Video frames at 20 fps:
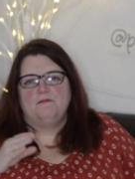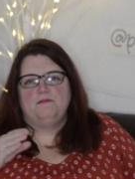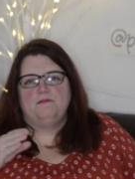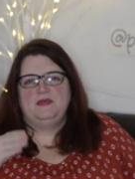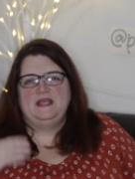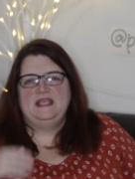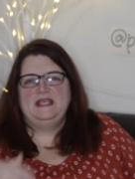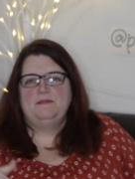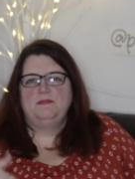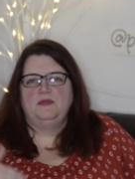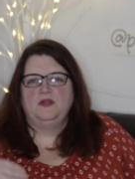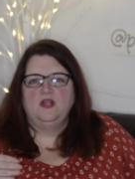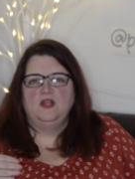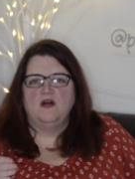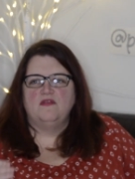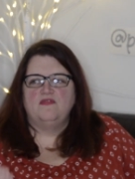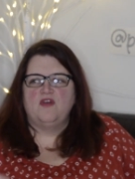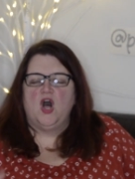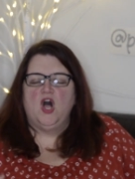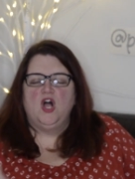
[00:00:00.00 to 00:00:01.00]
people
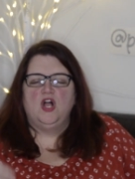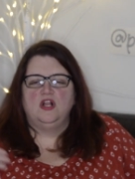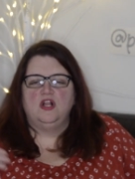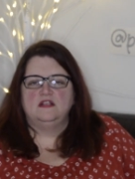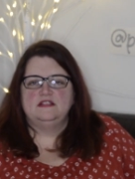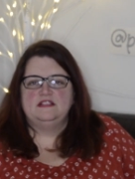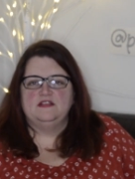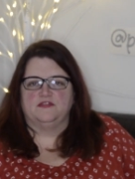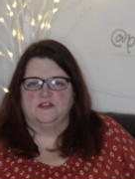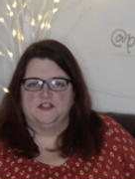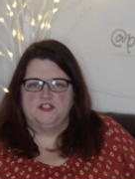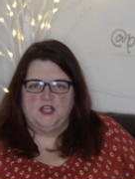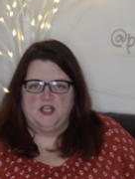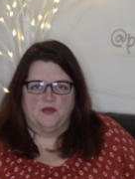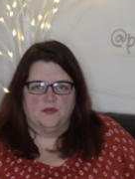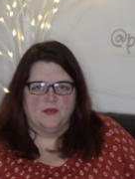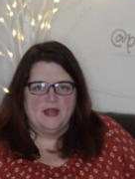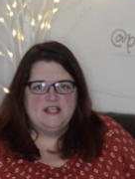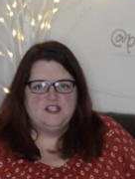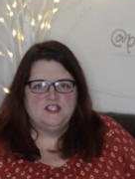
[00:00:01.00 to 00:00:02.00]
of all different
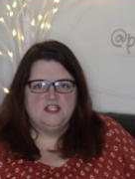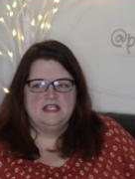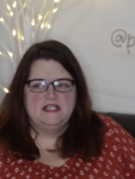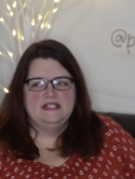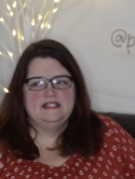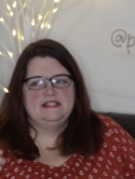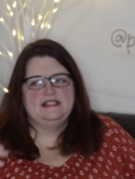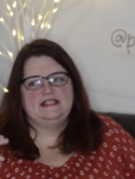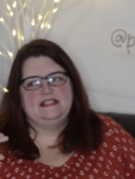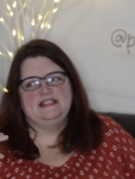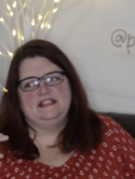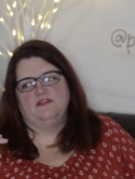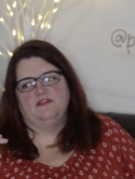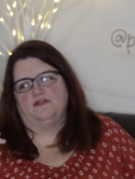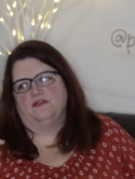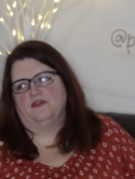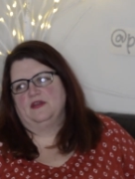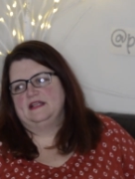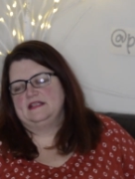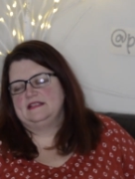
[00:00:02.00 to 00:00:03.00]
generations,
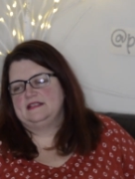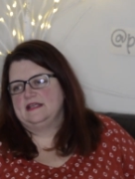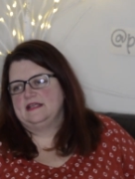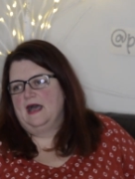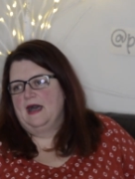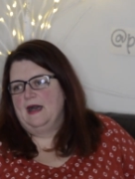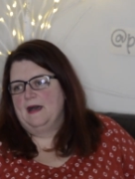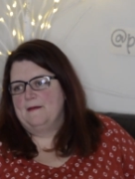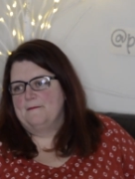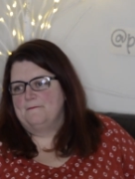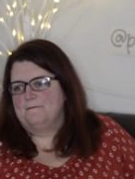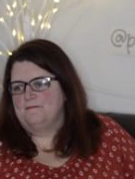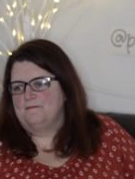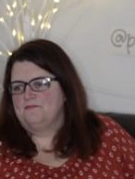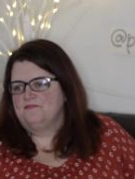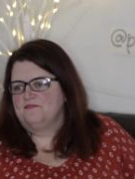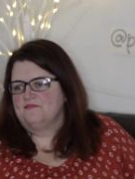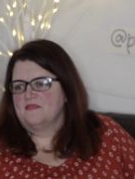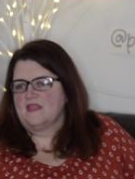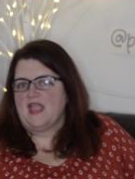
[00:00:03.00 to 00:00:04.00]
different
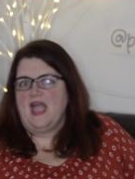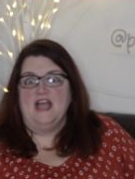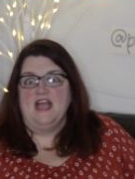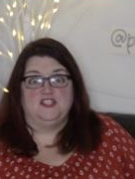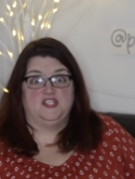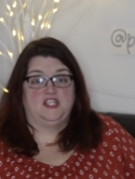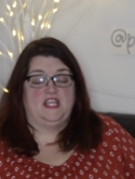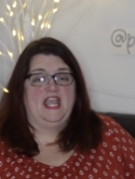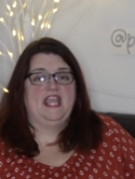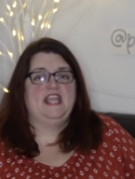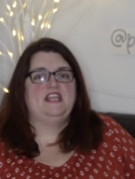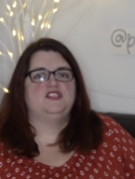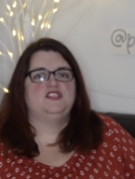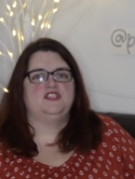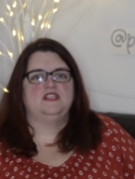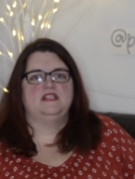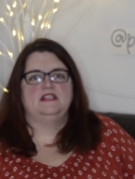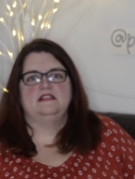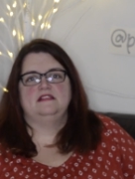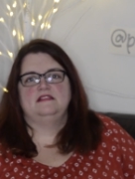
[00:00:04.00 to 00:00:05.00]

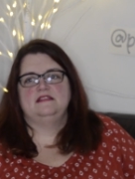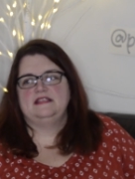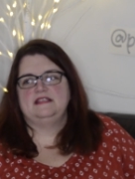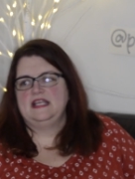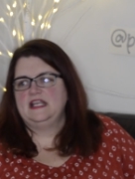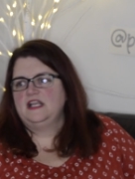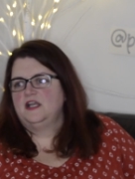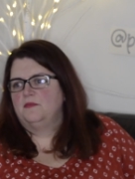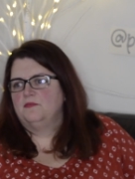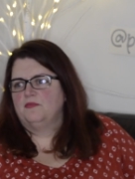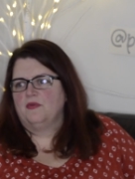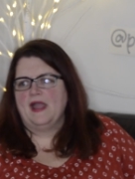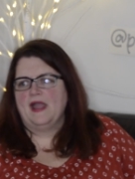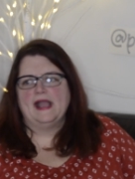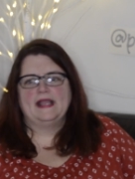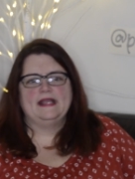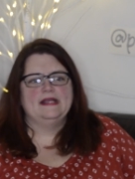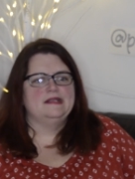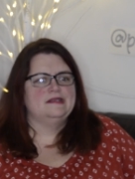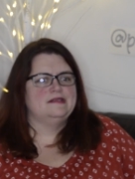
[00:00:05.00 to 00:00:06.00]
educations, income
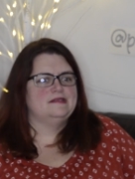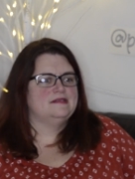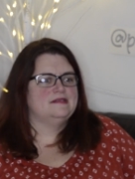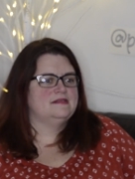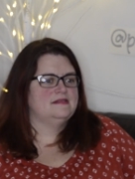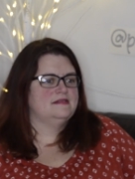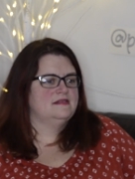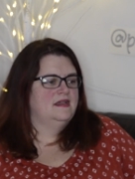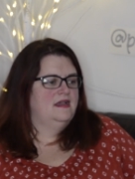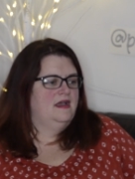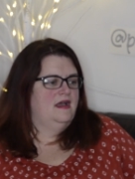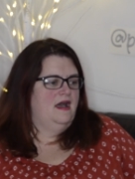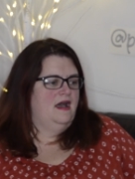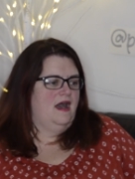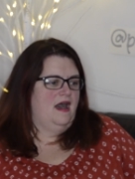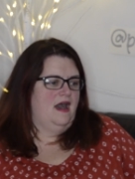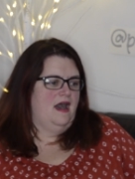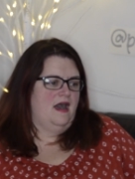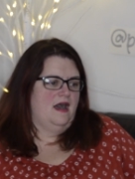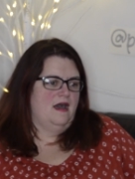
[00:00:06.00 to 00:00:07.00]
brackets,
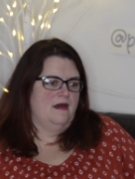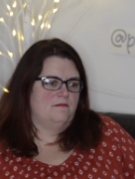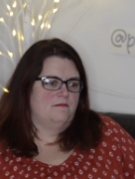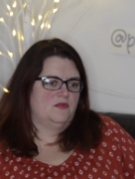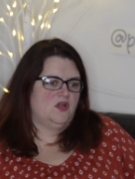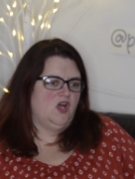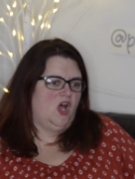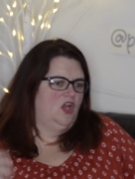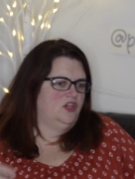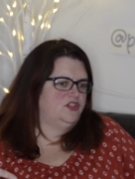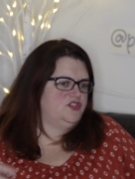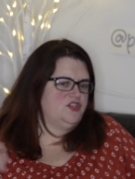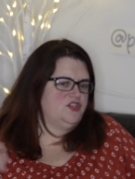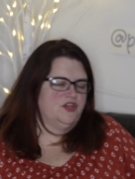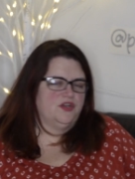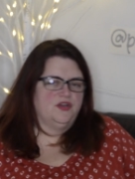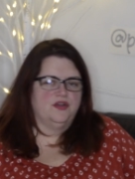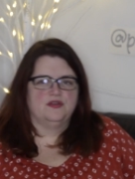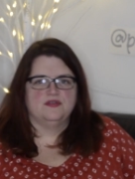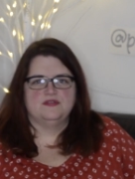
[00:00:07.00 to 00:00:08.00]

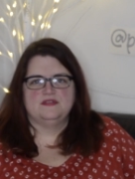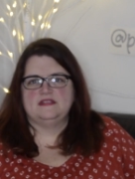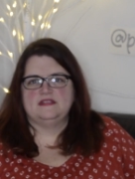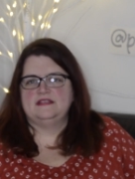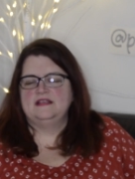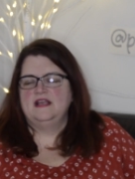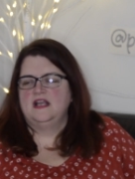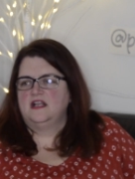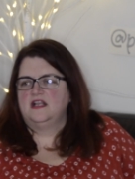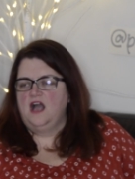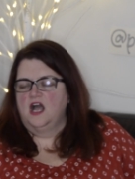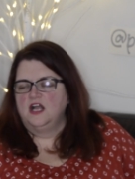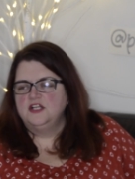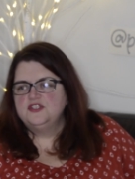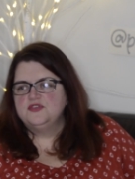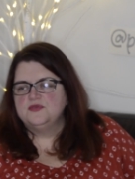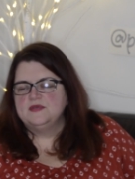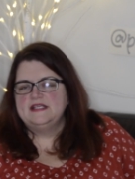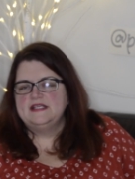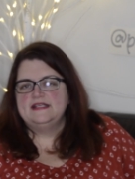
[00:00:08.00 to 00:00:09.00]
cultures,
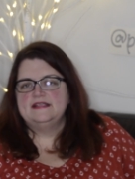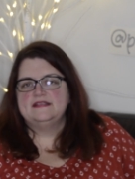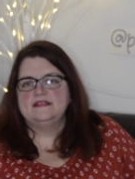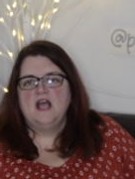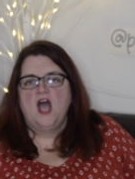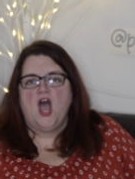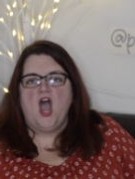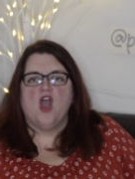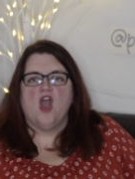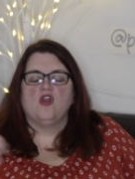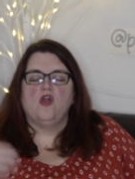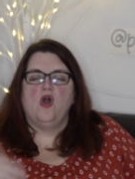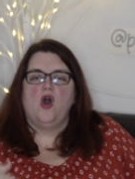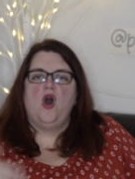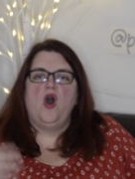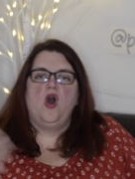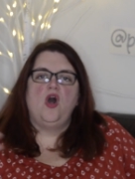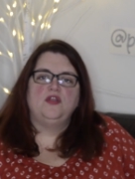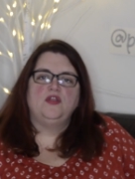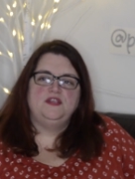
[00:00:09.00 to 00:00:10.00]
countries are
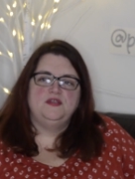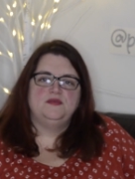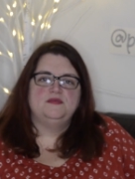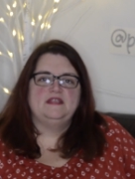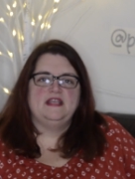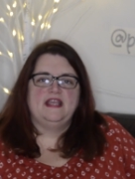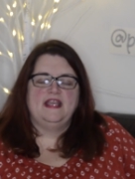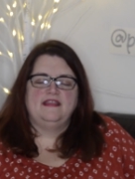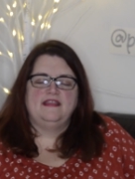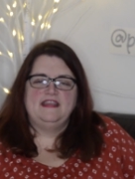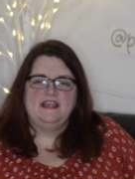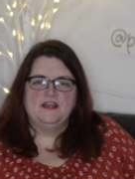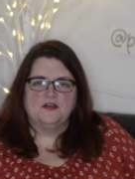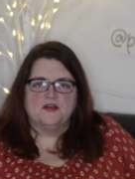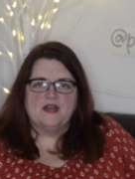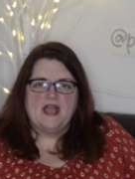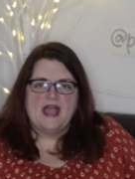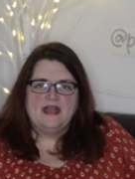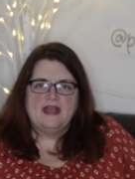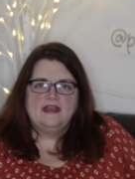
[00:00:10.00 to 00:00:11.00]
all using the
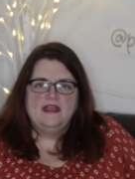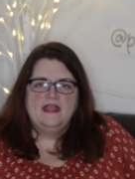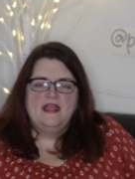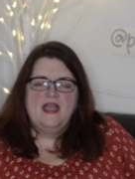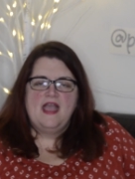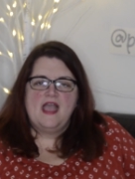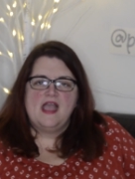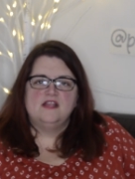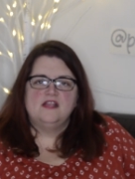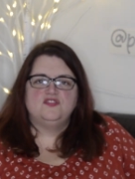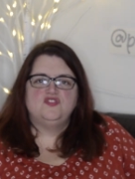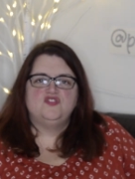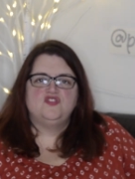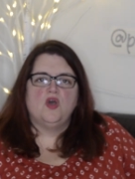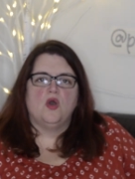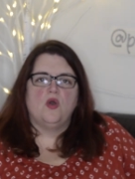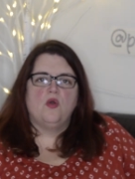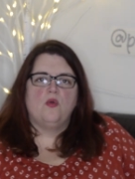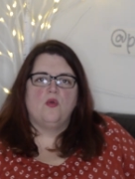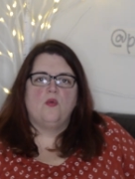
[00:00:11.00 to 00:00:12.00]
internet. And
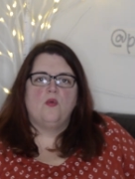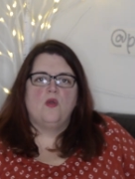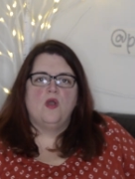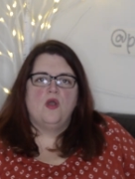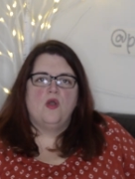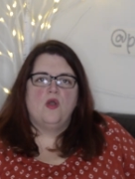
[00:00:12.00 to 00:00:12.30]
so